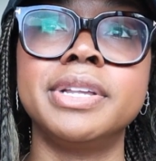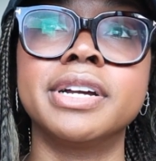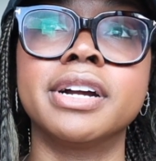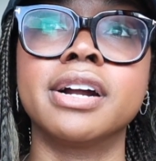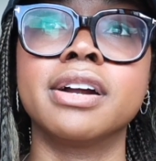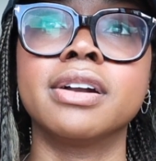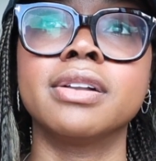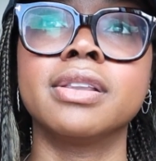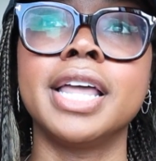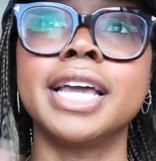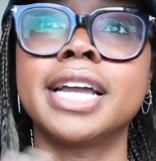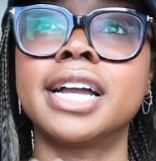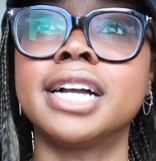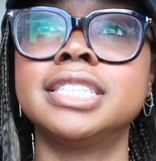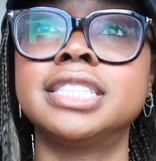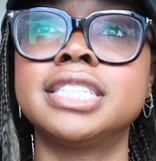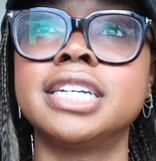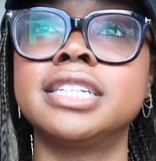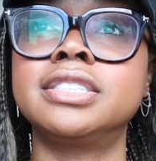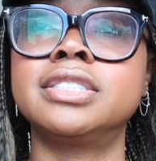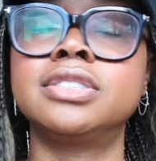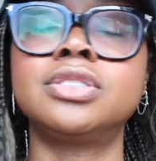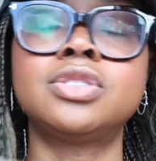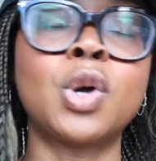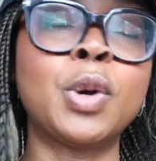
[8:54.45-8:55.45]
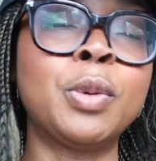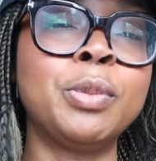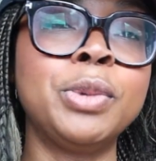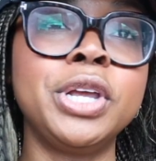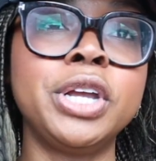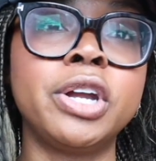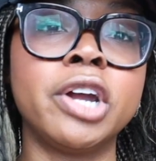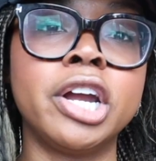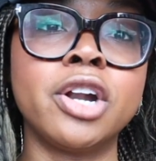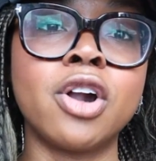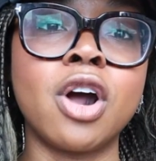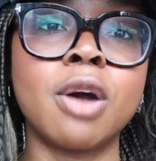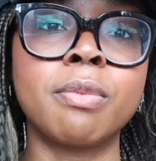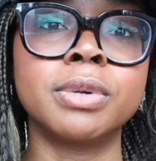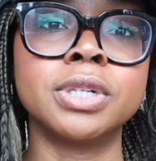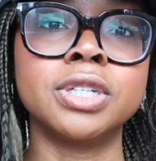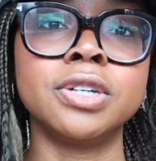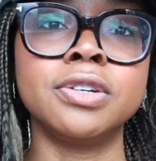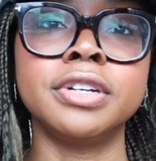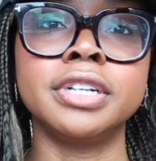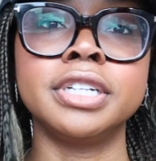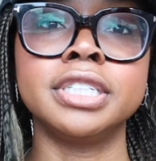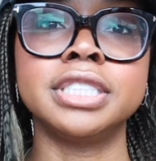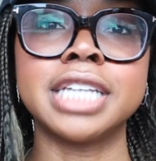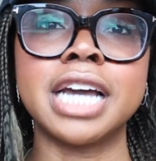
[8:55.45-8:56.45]
there are, like I said, so many great
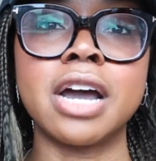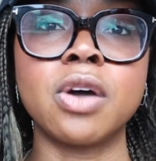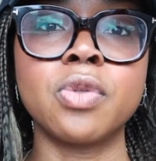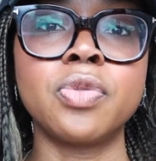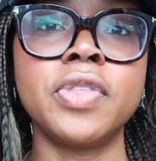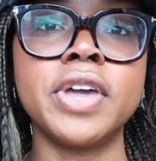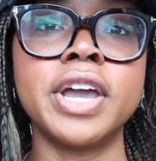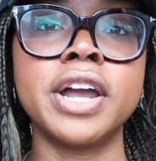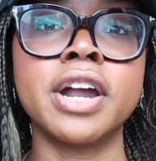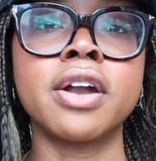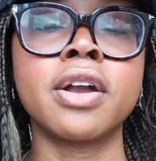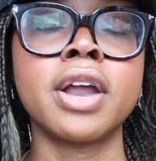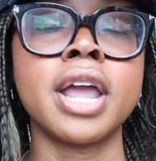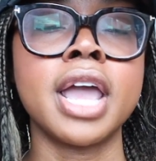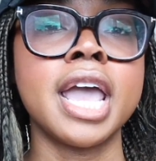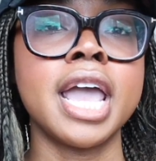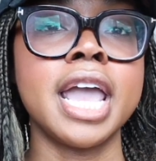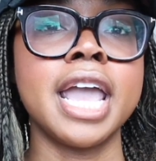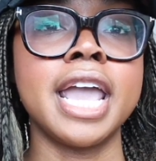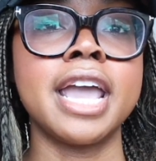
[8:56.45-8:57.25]
opportunities out there.